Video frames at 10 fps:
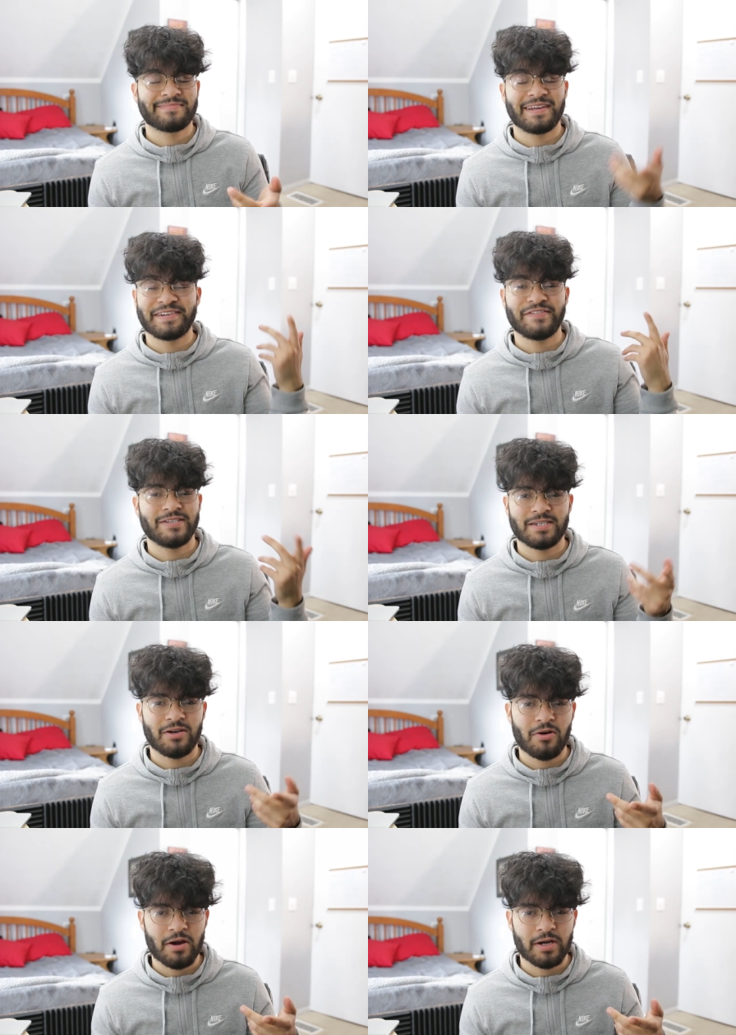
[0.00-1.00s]
And if you didn't
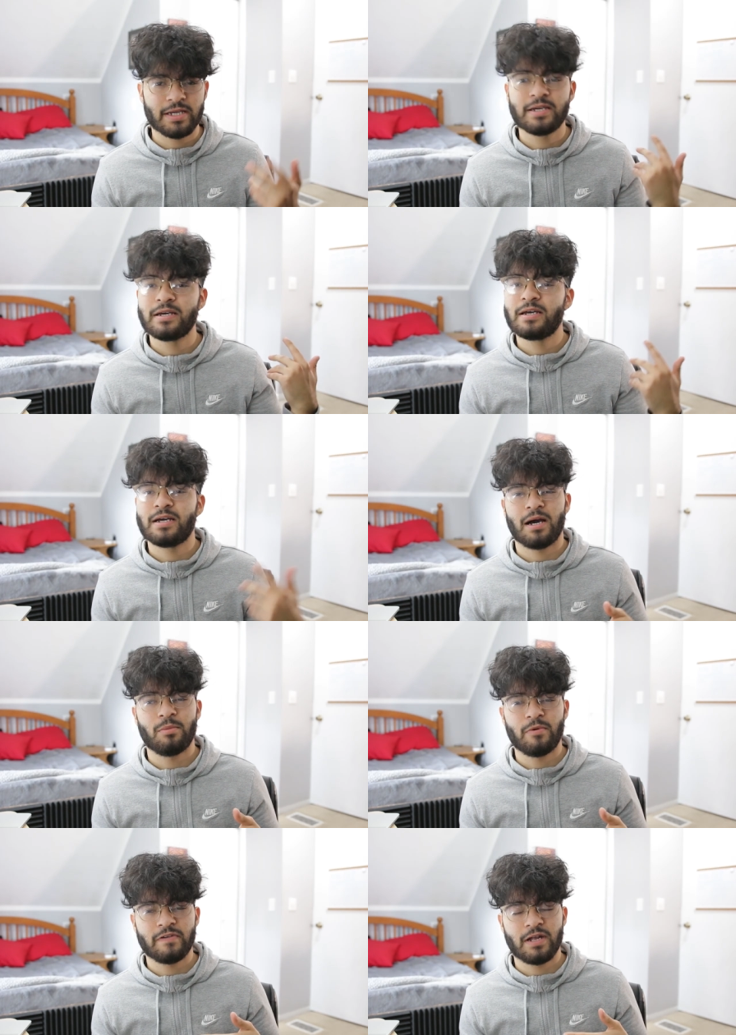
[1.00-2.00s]
know already, I'm
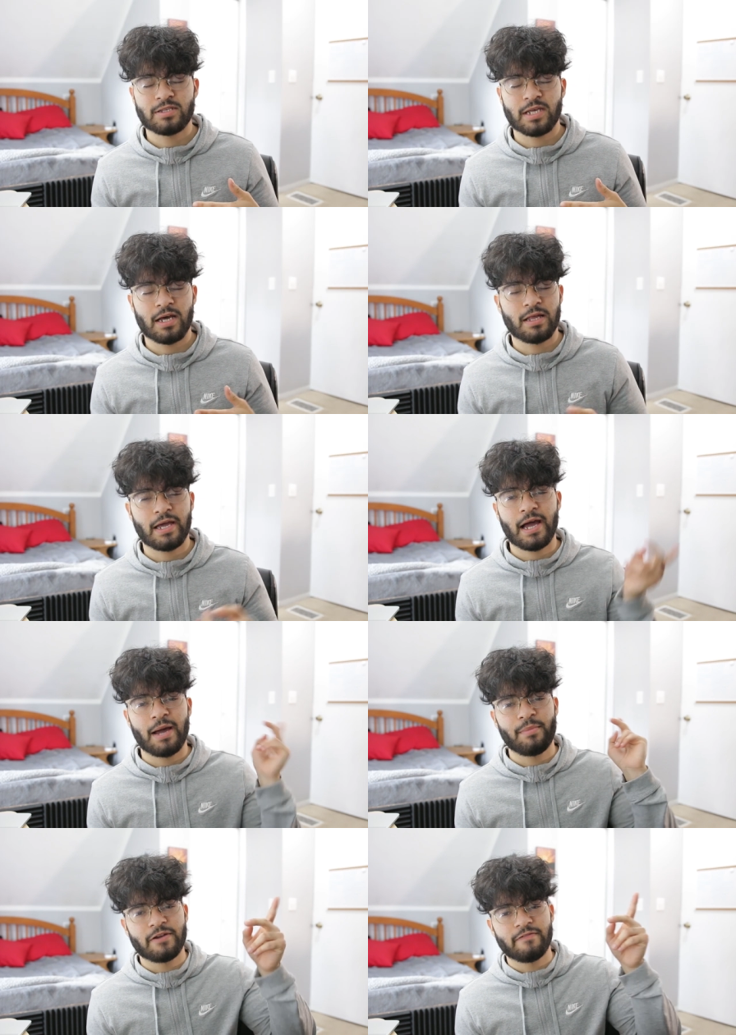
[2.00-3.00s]
moving out to LA.
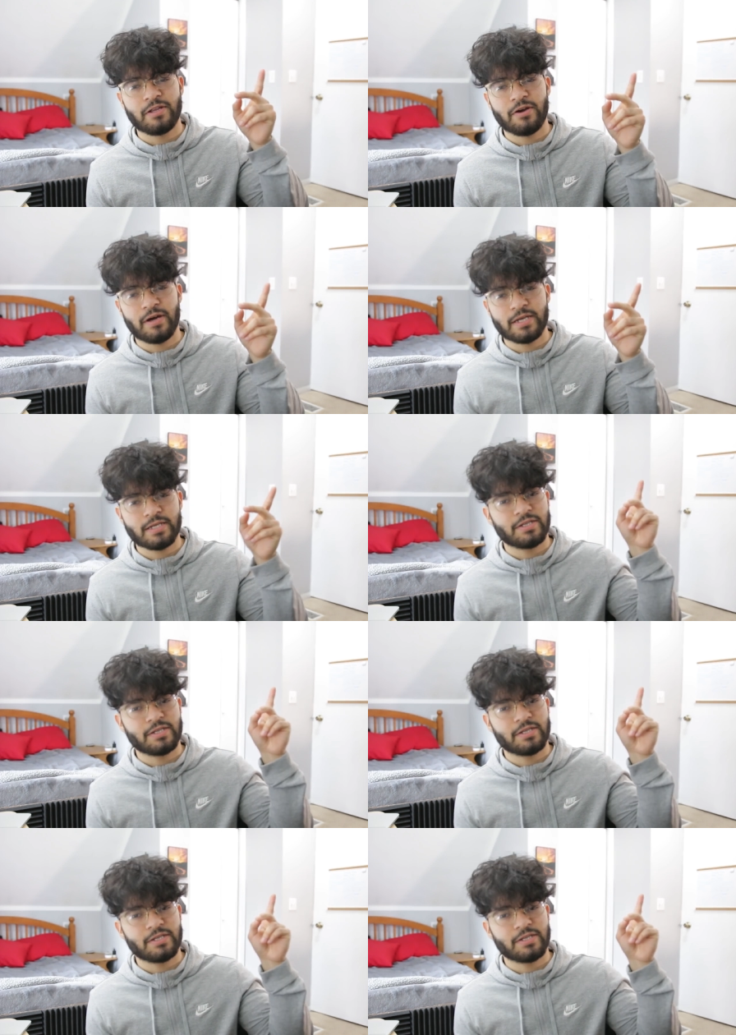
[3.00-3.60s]
I made a video on it.